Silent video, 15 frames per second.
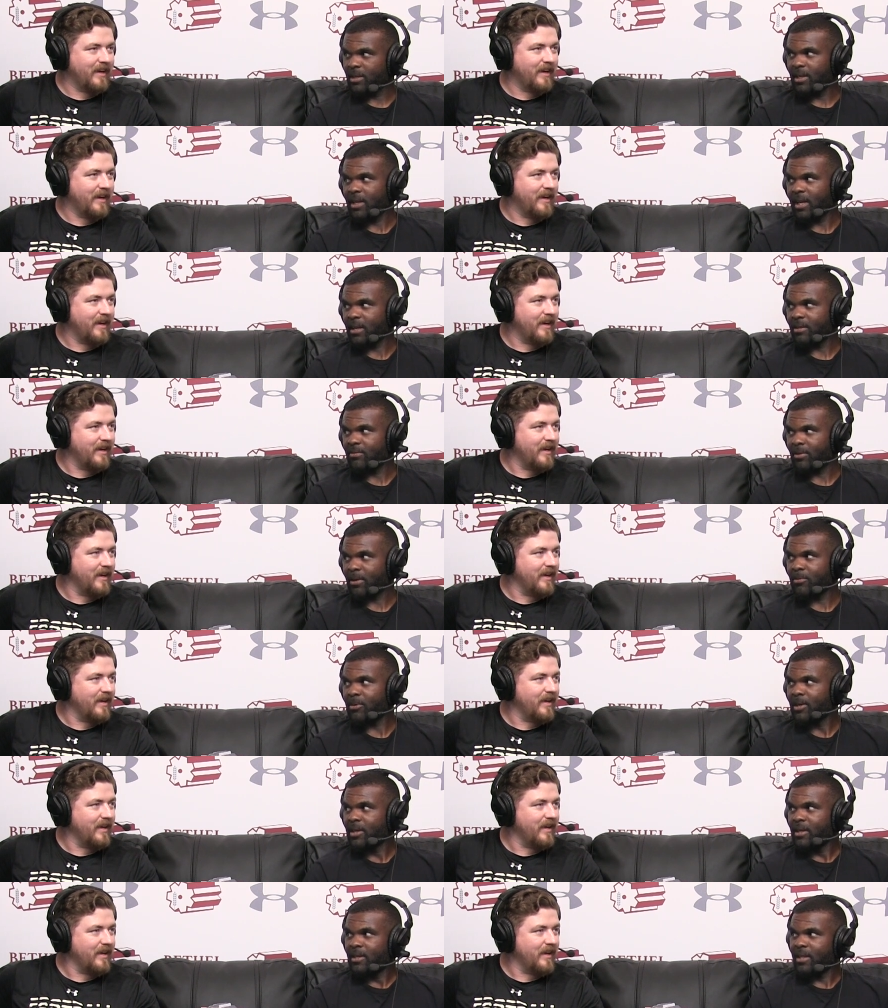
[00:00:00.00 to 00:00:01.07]
Speaker 1: they I, got a
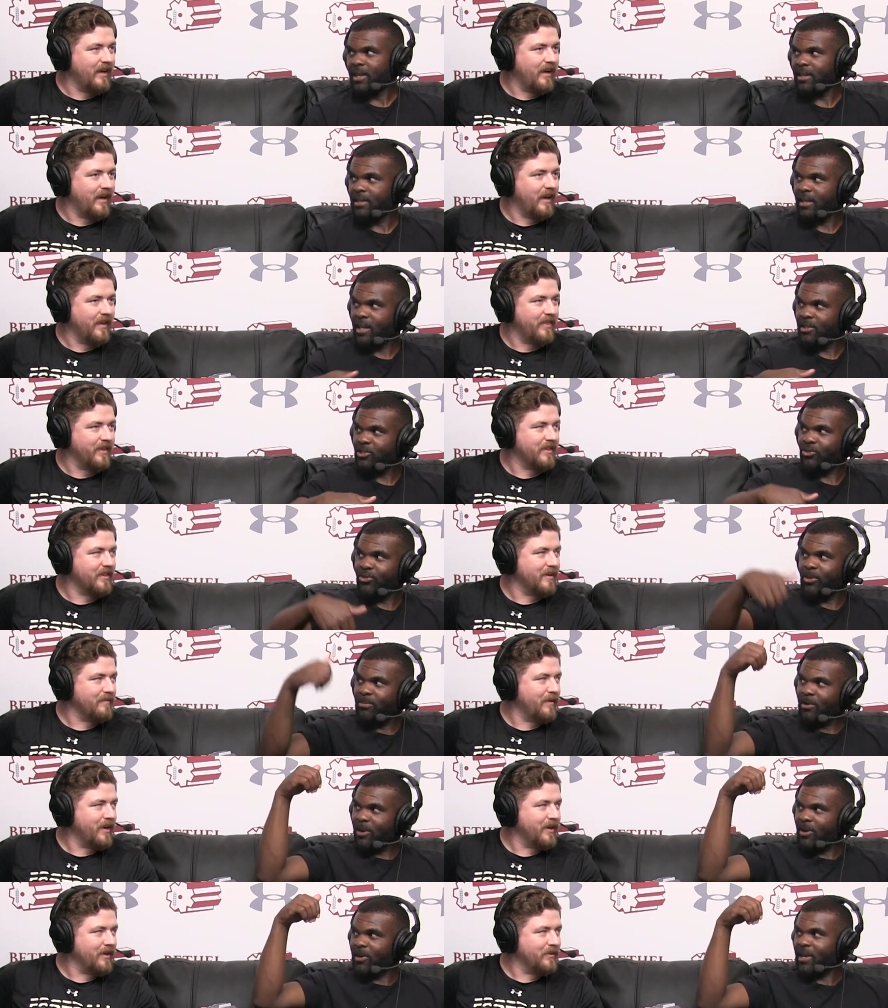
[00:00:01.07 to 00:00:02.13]
fumble. They, I, I they think they
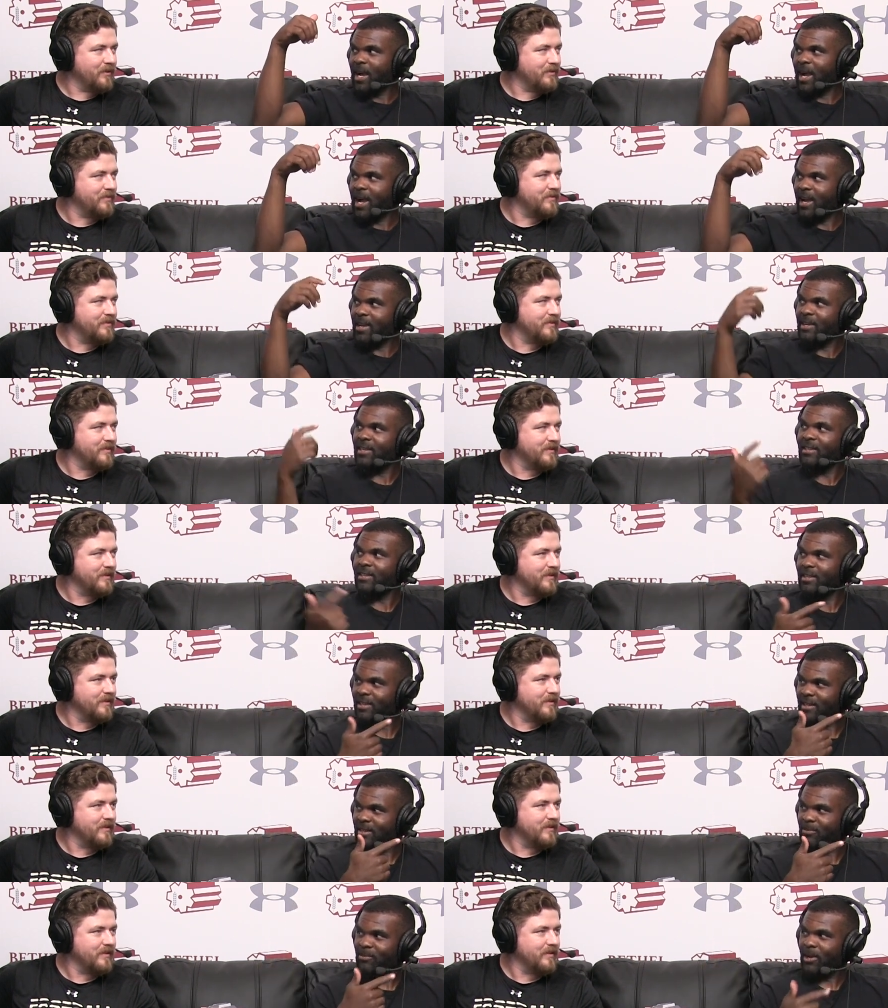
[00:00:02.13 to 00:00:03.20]
might have. And,
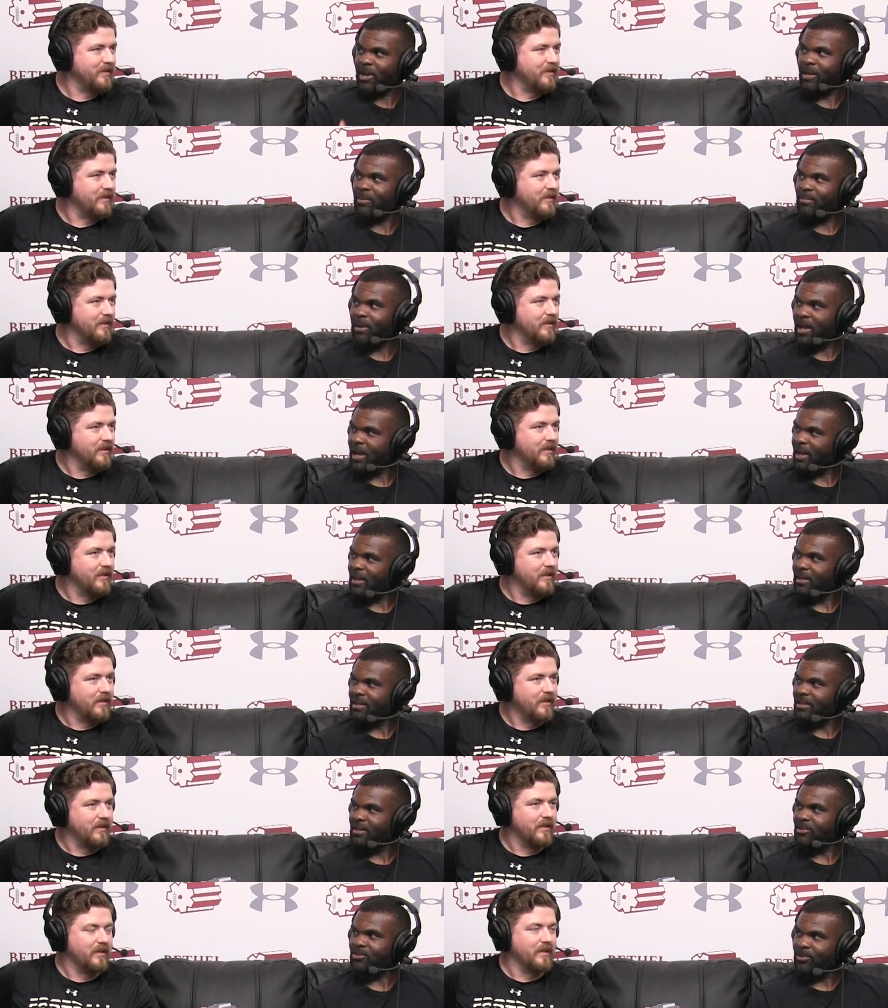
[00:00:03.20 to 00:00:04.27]
and, ran it back.
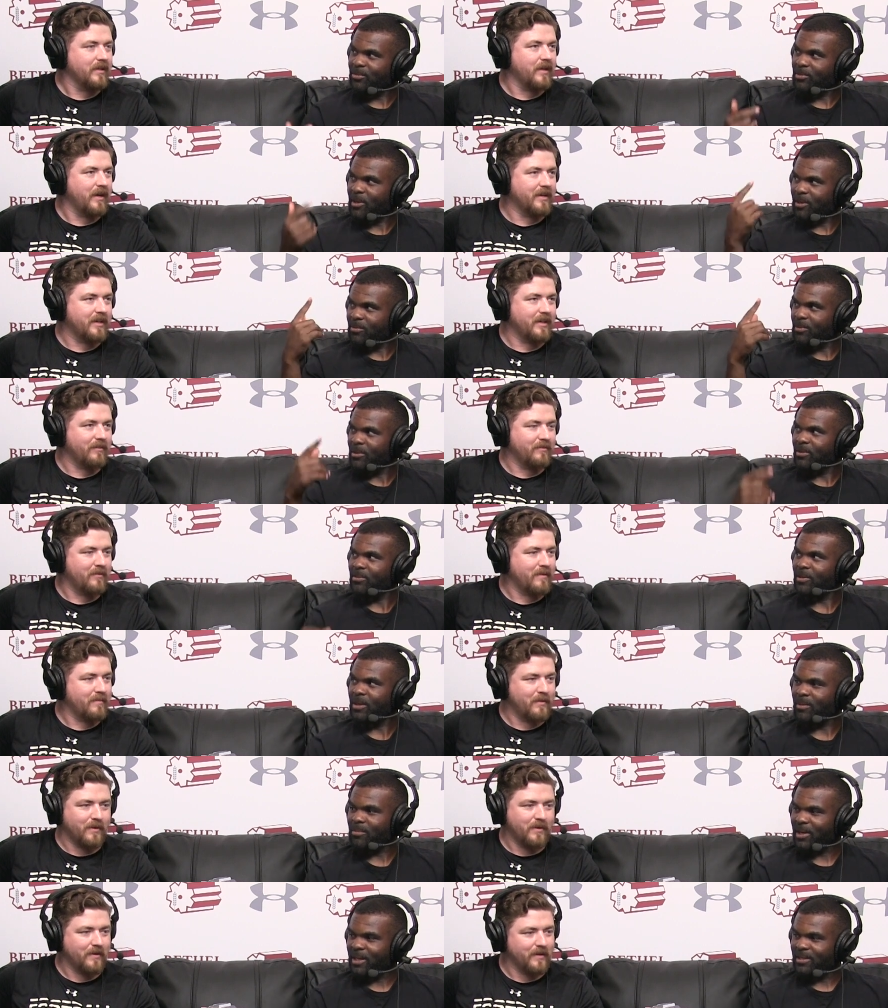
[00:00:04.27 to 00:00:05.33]
They stripped. I can't
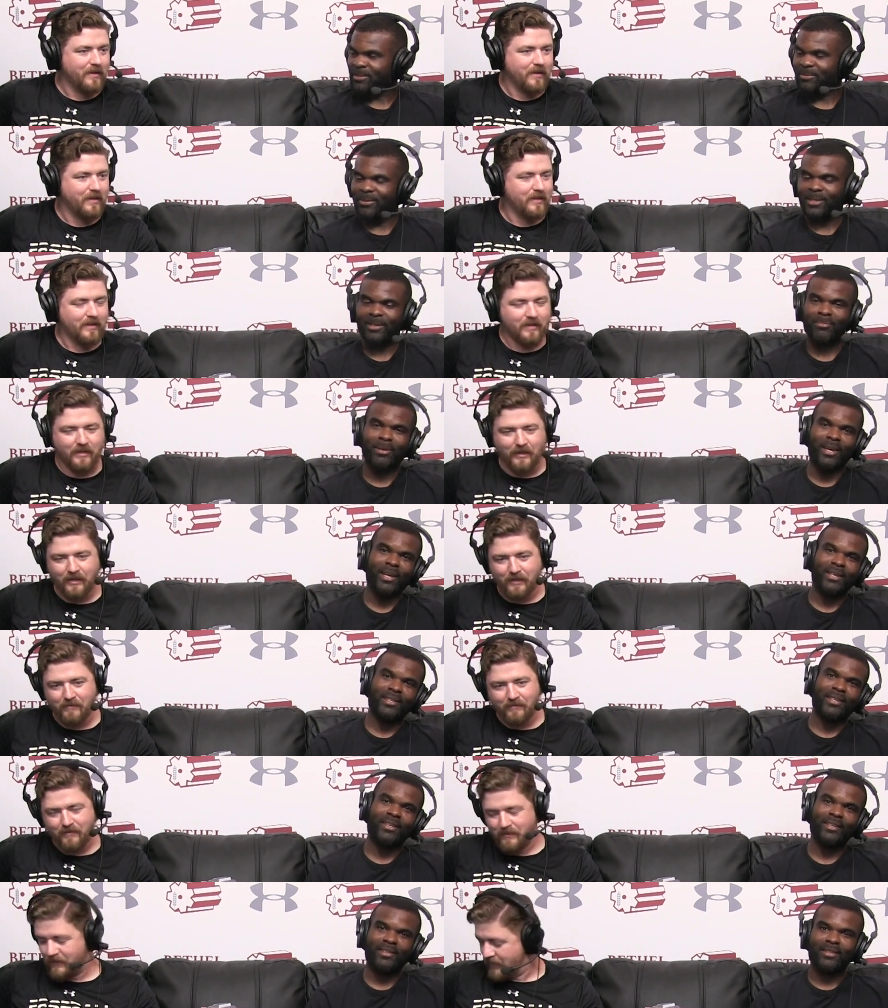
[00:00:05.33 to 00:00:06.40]
remember.
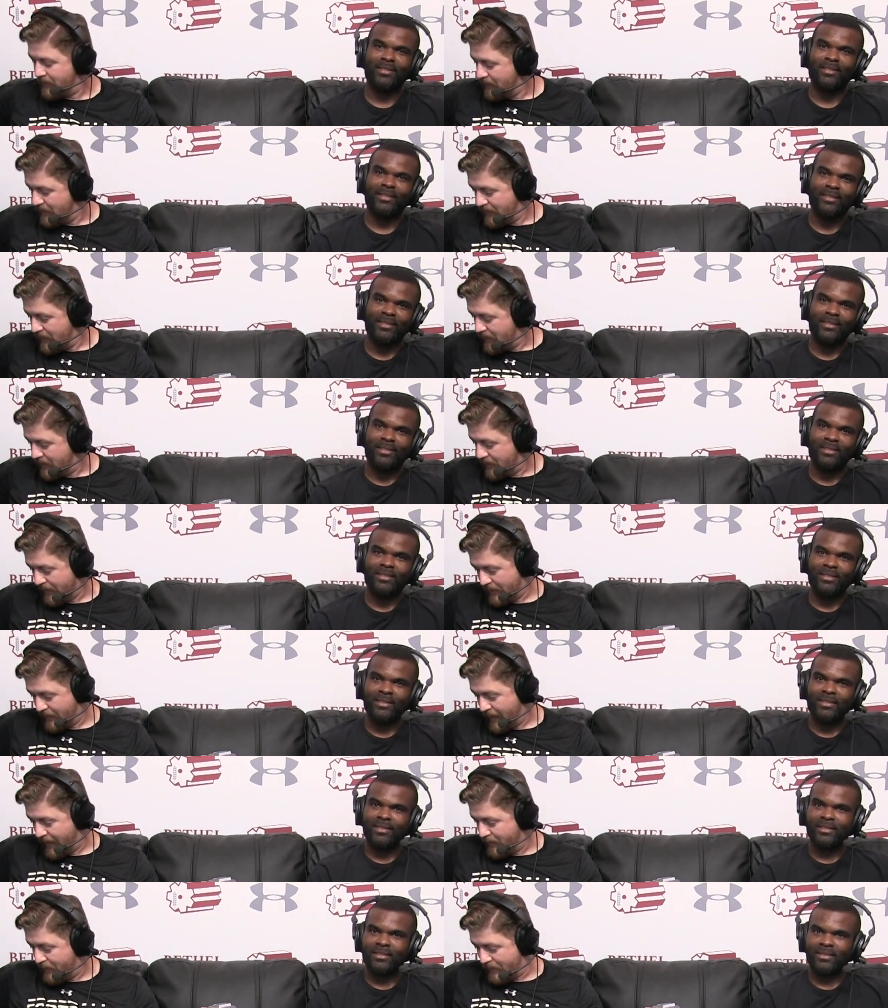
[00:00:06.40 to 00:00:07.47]
Speaker 2: Yeah. yeah. It could
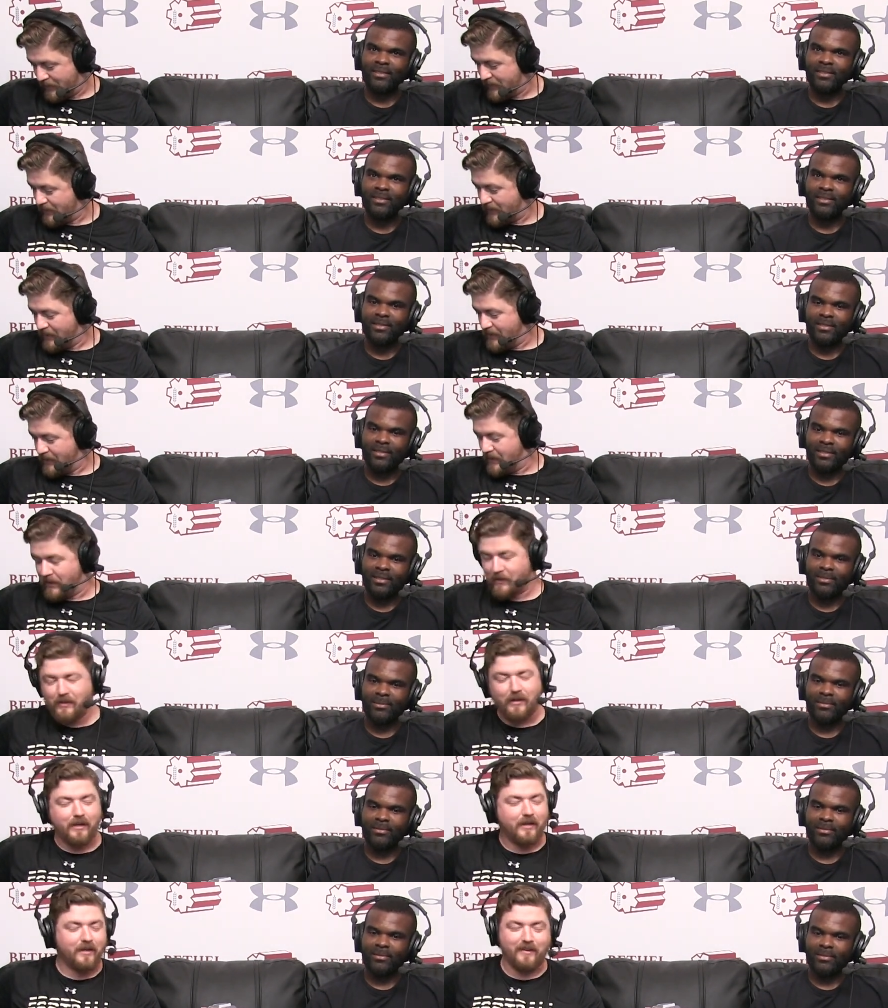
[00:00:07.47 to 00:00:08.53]
have happened. A
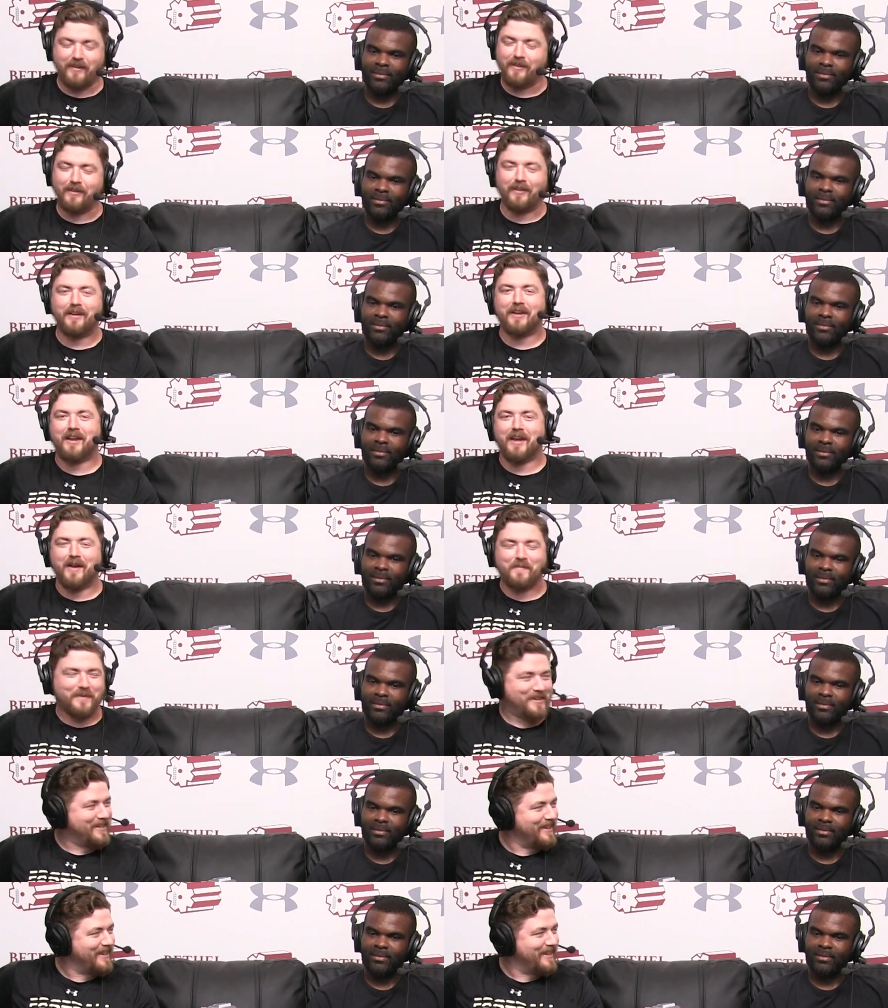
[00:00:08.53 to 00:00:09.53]
lot, a lot happened.